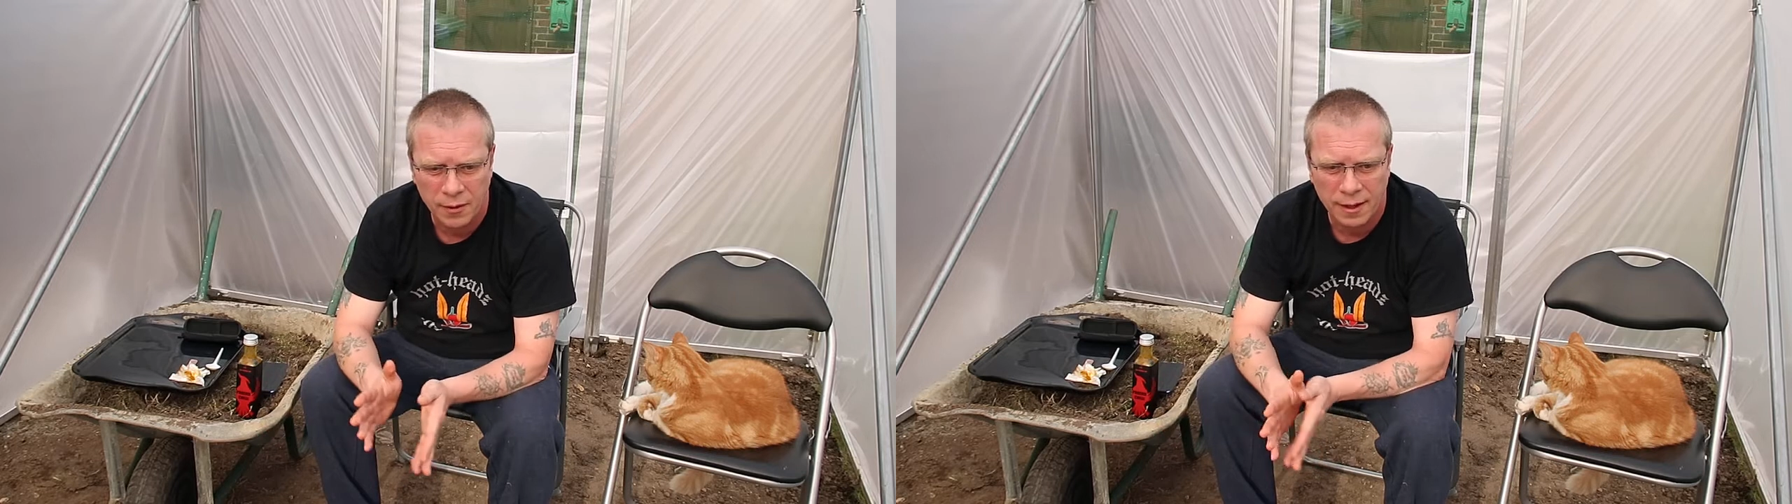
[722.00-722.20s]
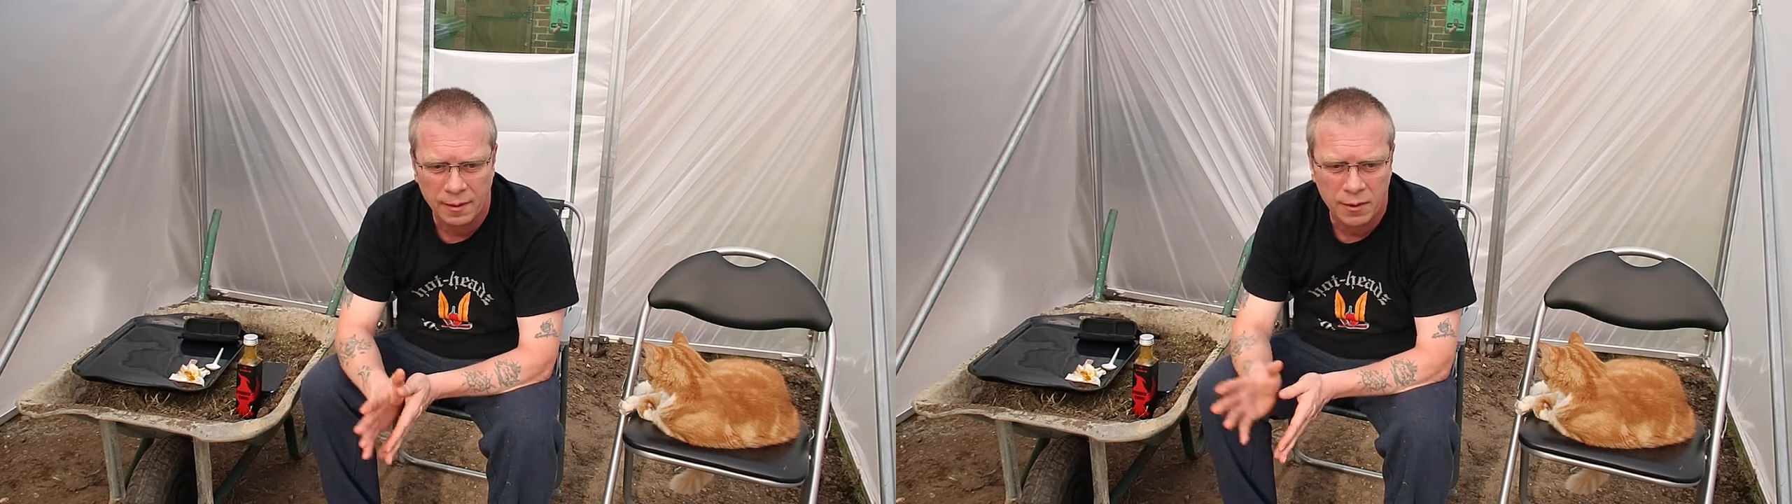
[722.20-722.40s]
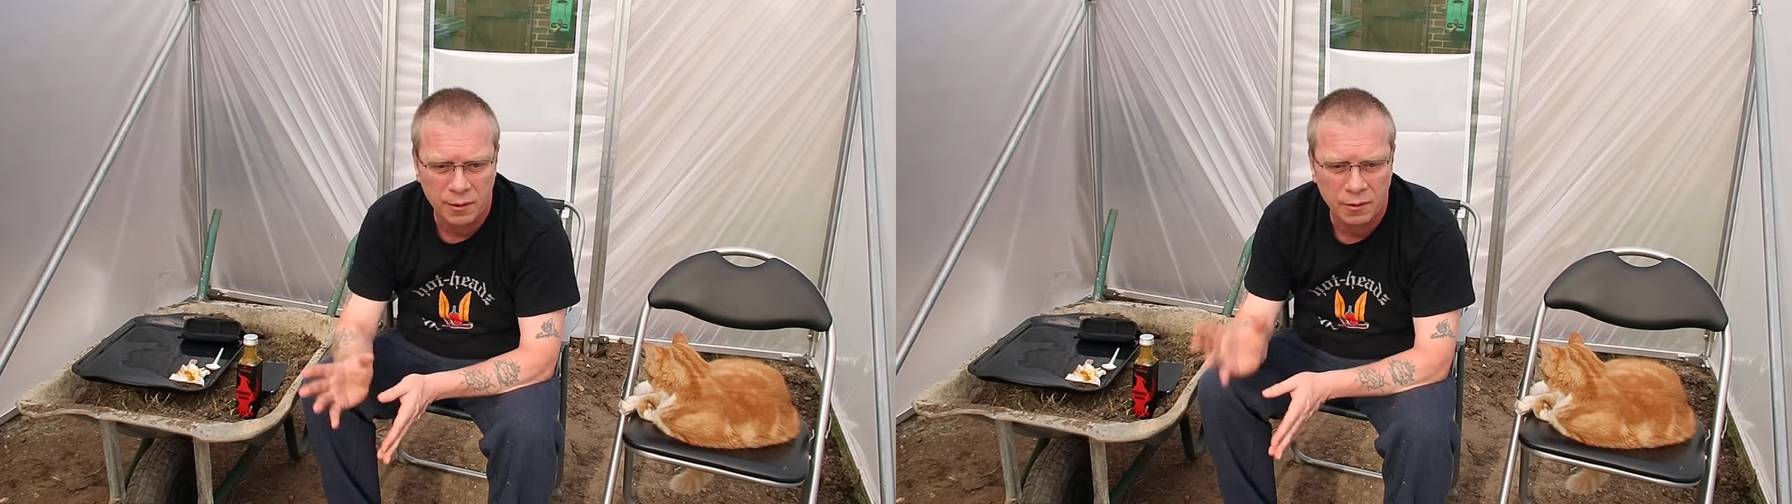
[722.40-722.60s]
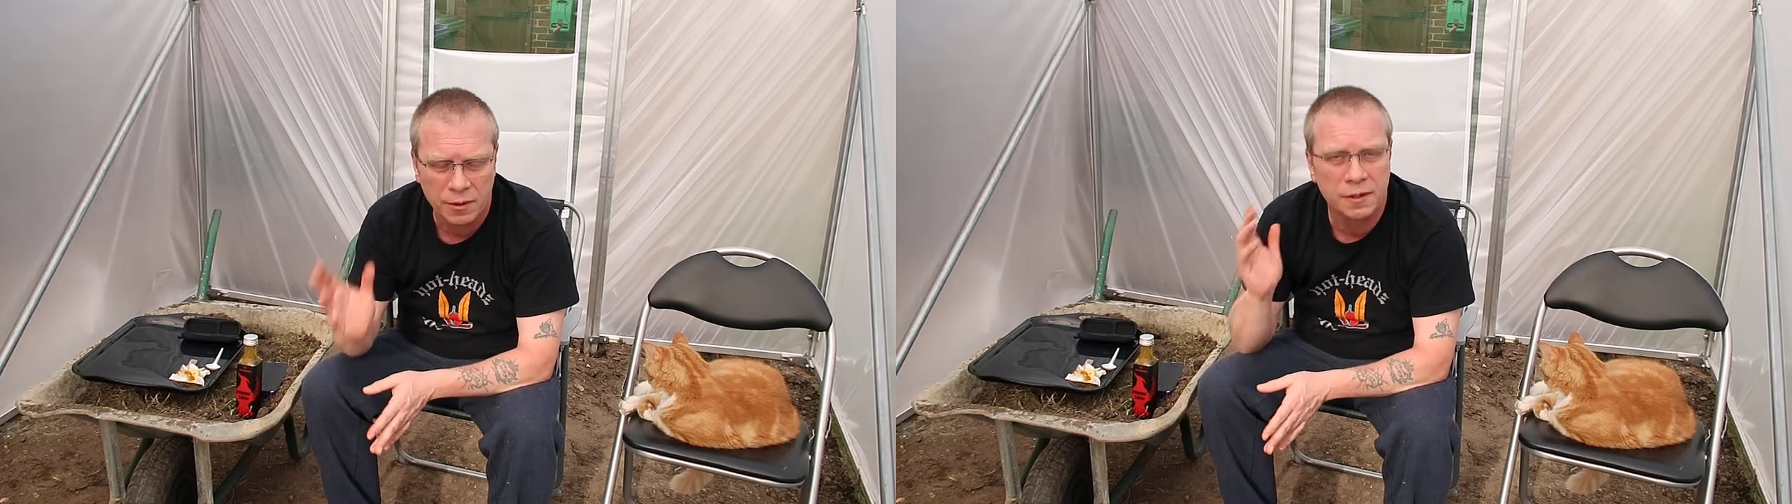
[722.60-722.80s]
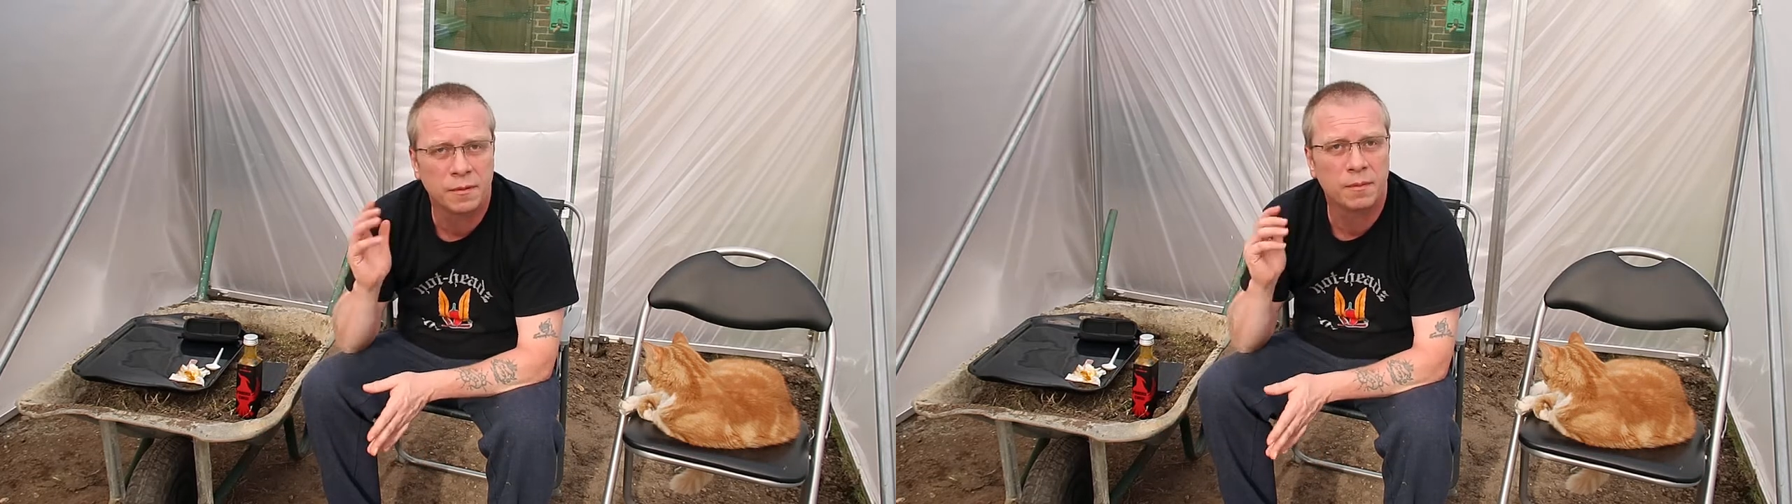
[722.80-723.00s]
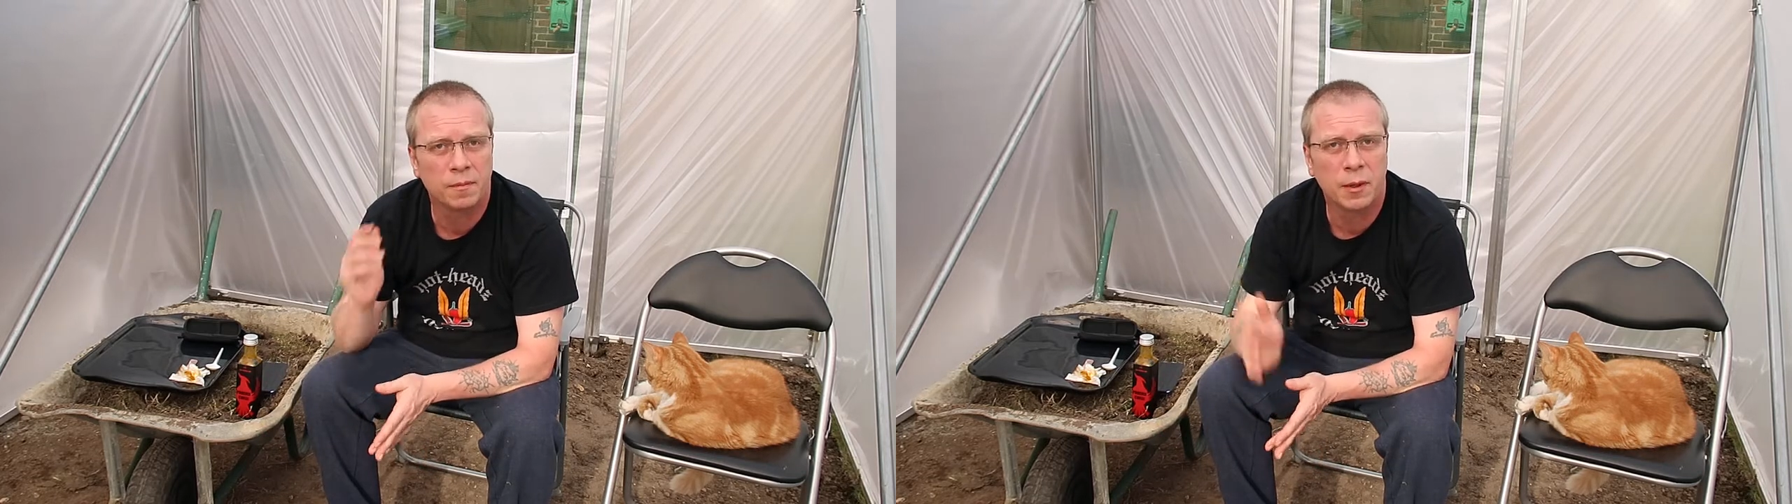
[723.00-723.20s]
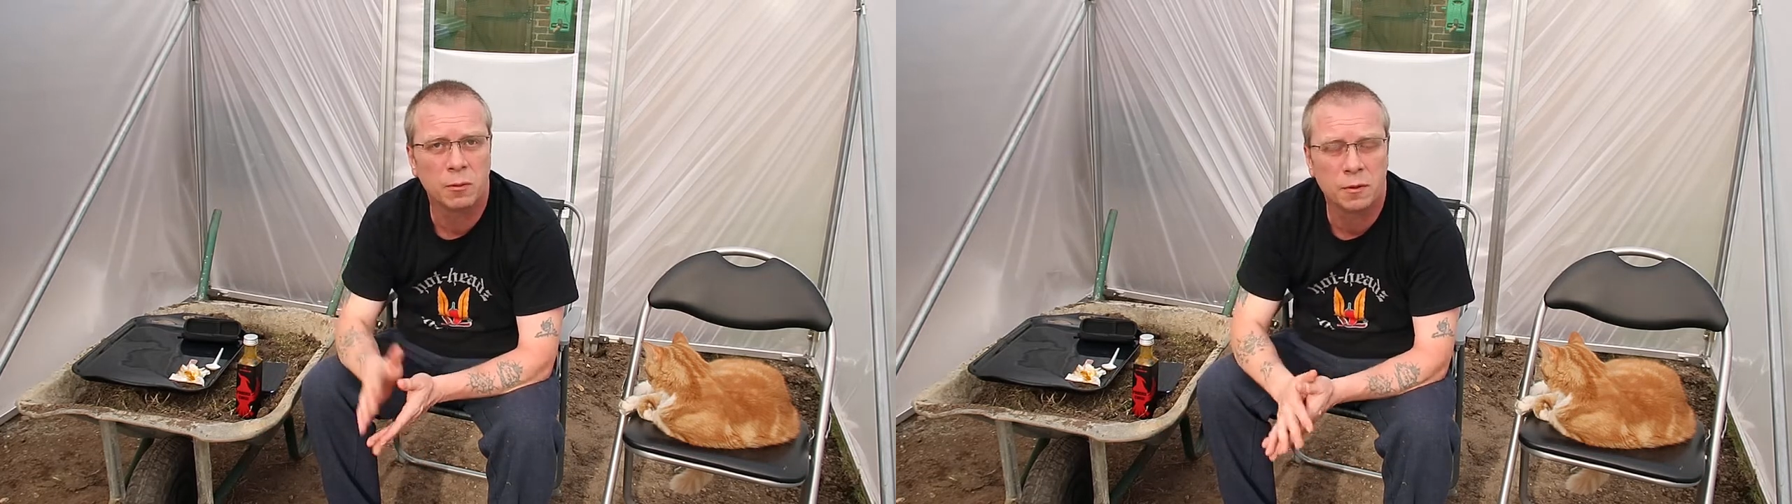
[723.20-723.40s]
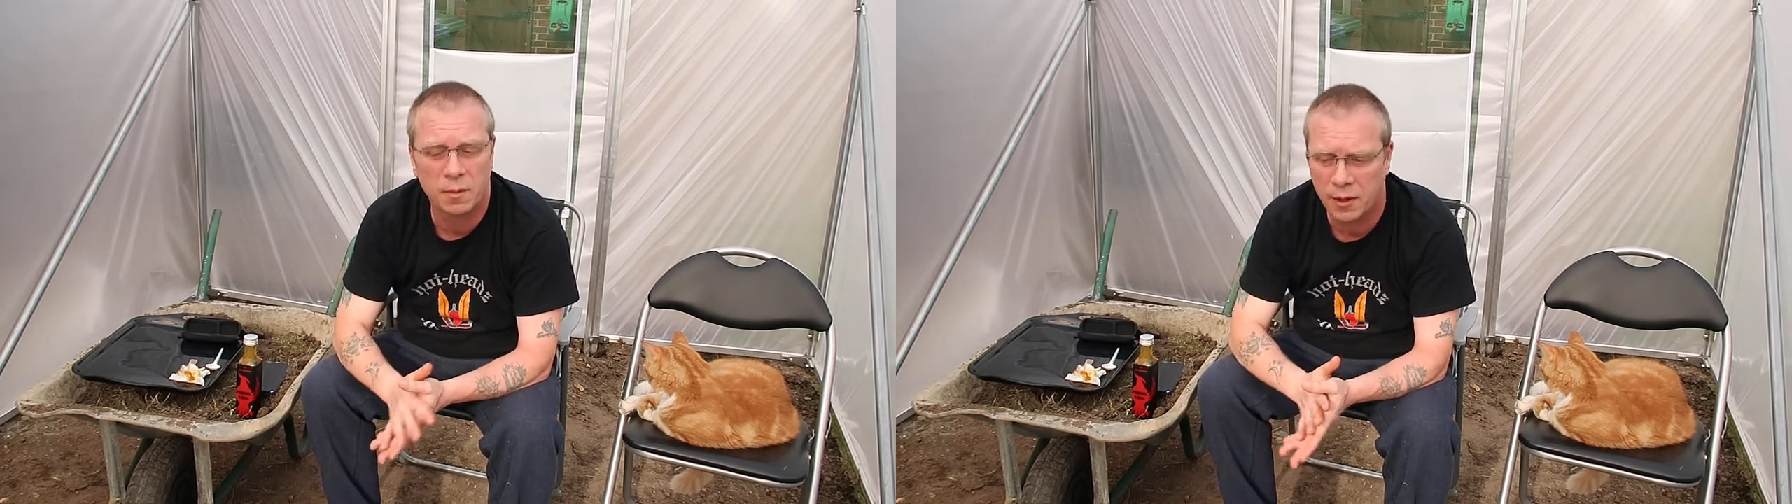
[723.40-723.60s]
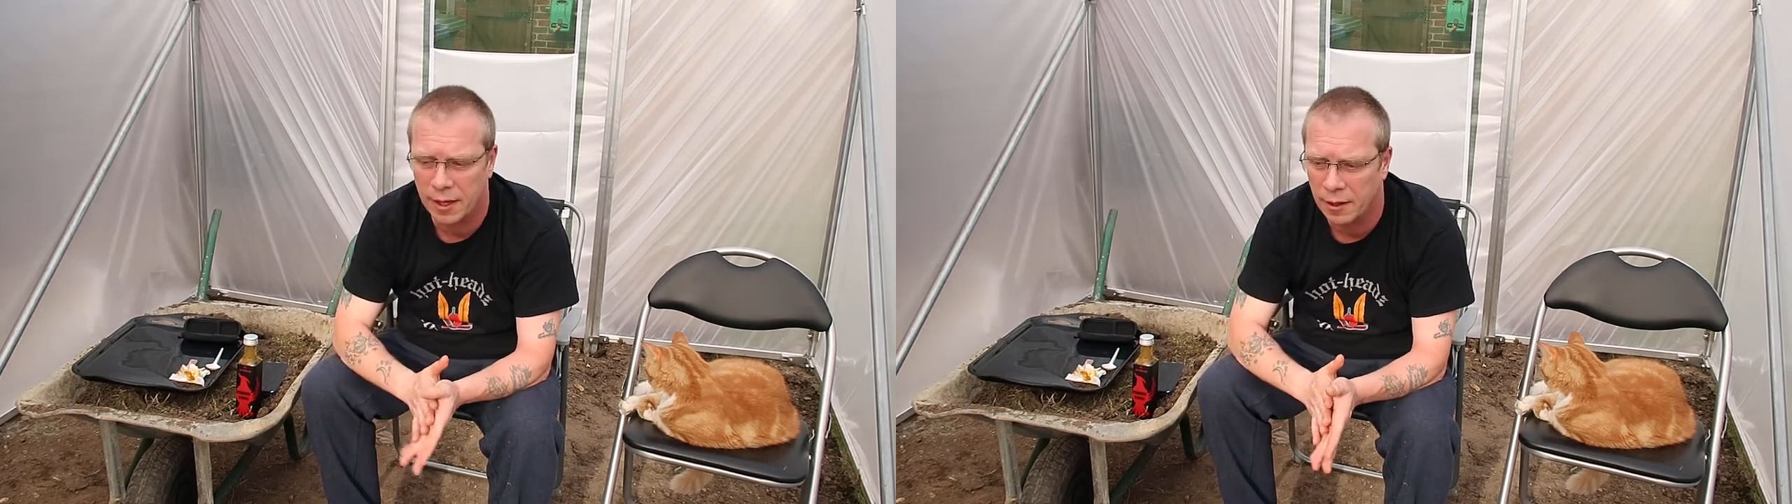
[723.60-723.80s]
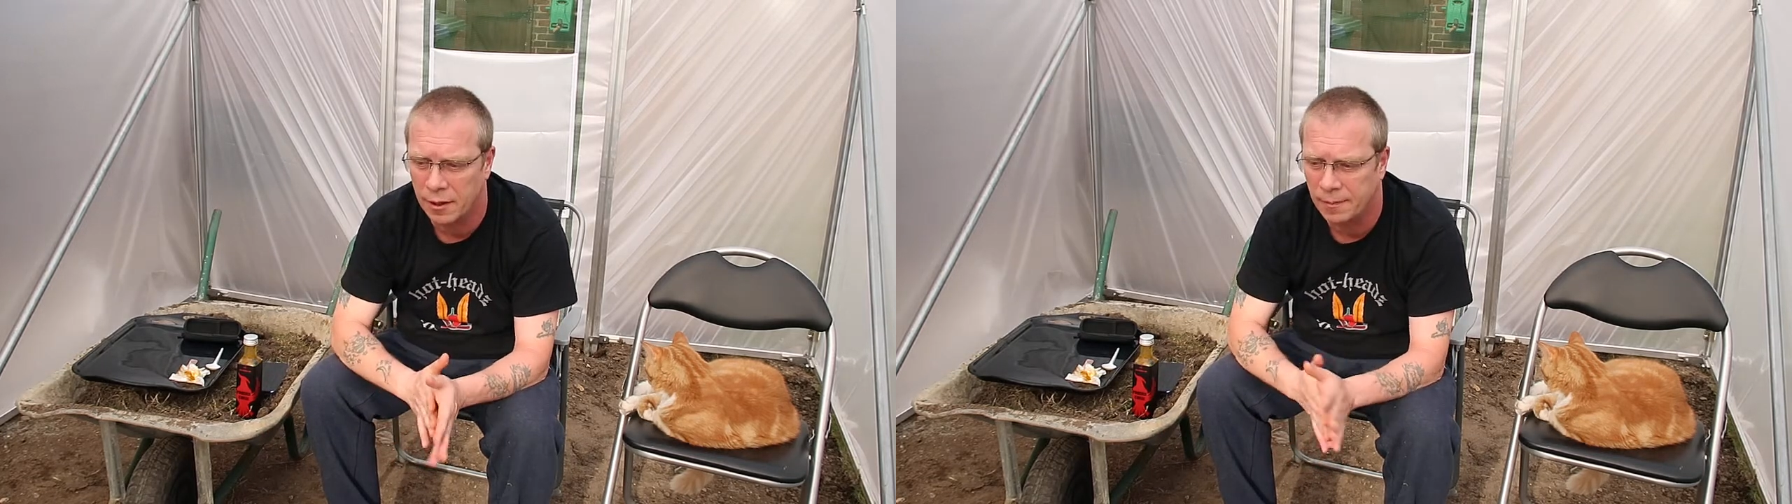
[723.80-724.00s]
potting up while Chris builds
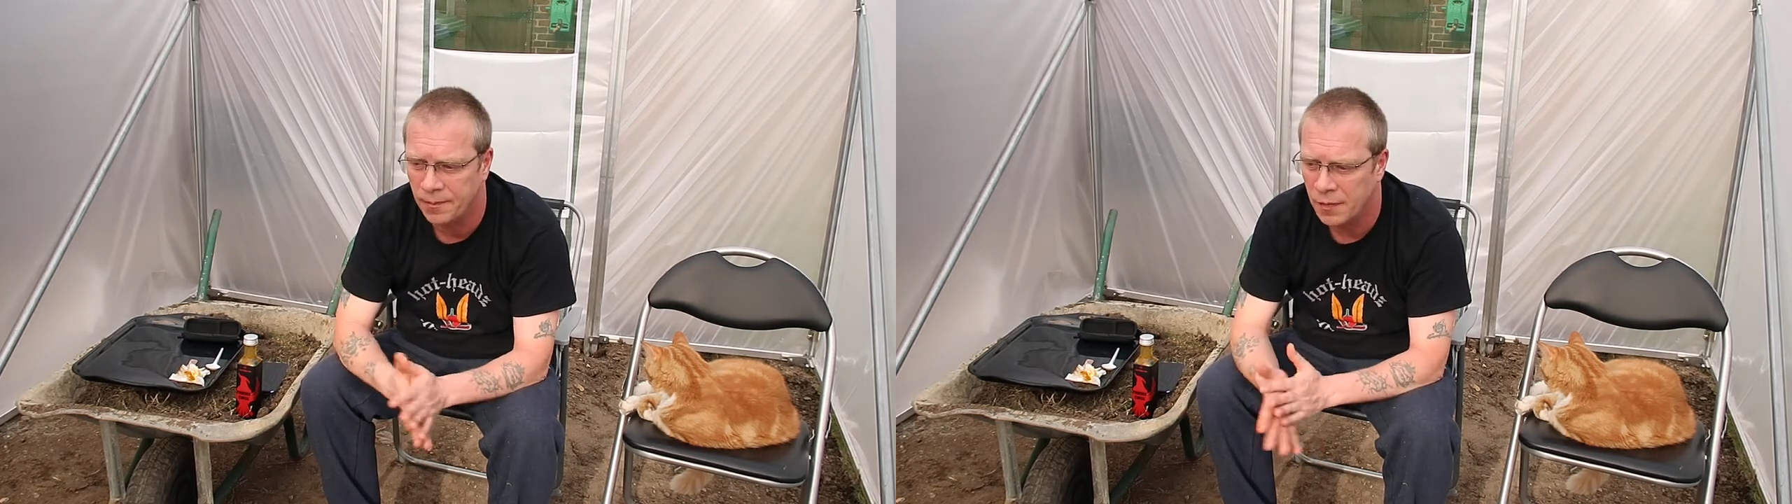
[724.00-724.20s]
my uh,